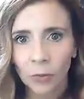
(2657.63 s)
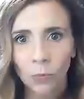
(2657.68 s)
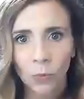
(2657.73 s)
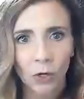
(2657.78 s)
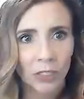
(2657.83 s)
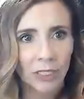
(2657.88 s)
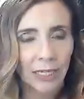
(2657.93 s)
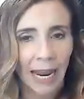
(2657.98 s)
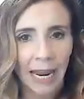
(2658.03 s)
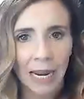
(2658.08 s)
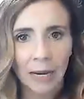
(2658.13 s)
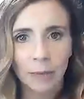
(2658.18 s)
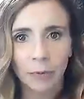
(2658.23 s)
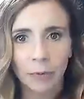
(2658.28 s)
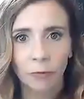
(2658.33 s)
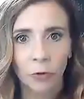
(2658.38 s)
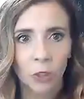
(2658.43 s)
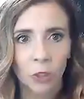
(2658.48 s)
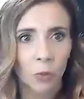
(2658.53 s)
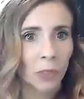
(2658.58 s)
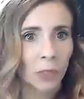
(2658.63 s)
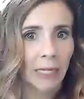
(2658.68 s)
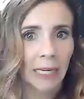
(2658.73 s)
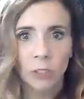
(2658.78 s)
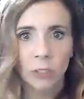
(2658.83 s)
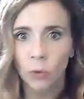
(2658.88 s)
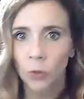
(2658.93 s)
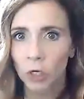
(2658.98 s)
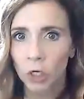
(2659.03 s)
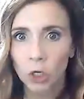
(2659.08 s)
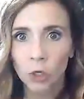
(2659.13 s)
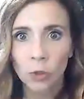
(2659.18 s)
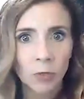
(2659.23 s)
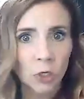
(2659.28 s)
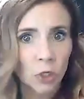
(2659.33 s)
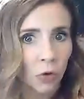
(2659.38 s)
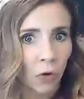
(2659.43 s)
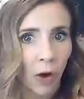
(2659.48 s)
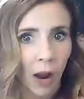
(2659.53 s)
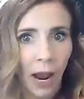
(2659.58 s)
work take before you would get to a
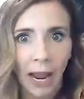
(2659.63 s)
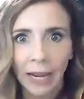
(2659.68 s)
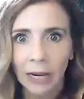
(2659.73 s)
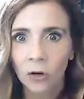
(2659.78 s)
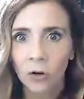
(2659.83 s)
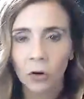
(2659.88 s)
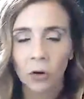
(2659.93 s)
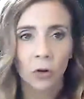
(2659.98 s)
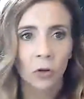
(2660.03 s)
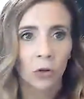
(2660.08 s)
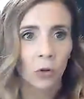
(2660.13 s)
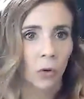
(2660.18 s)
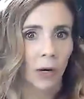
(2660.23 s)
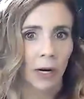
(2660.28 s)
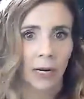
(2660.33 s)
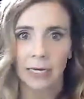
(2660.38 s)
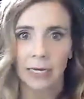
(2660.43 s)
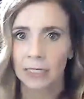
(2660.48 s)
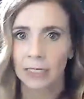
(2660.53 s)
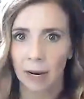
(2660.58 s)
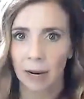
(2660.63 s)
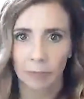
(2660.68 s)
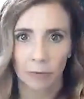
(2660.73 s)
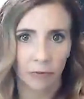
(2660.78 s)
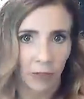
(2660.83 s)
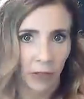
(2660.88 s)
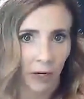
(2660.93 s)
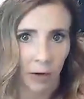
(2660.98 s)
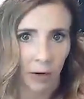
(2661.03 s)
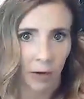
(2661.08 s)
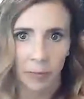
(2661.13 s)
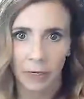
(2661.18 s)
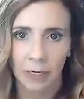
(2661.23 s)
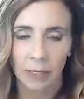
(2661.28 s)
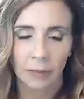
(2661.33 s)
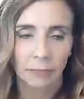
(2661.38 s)
human trial or any type of therapy?